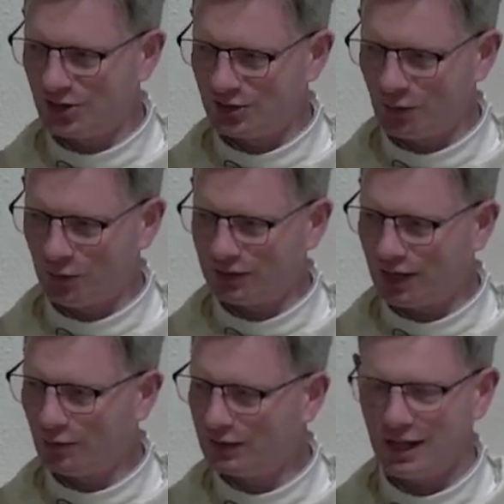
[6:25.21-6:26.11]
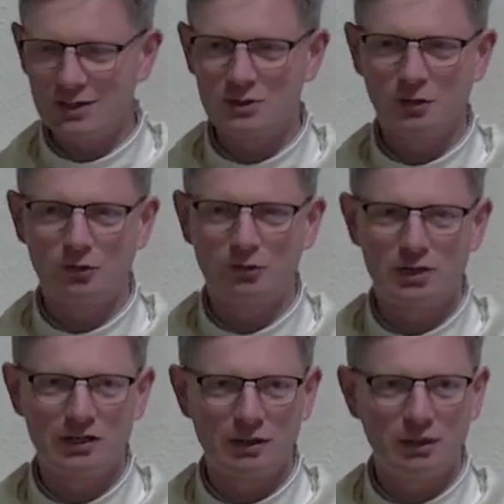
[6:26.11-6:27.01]
they want, kind of want the answer for free.
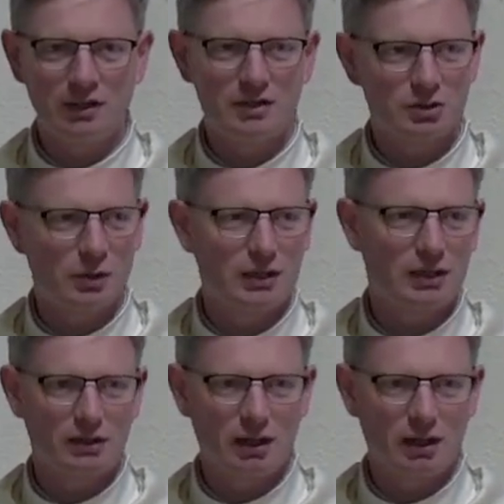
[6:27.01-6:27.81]
They want the answer quickly.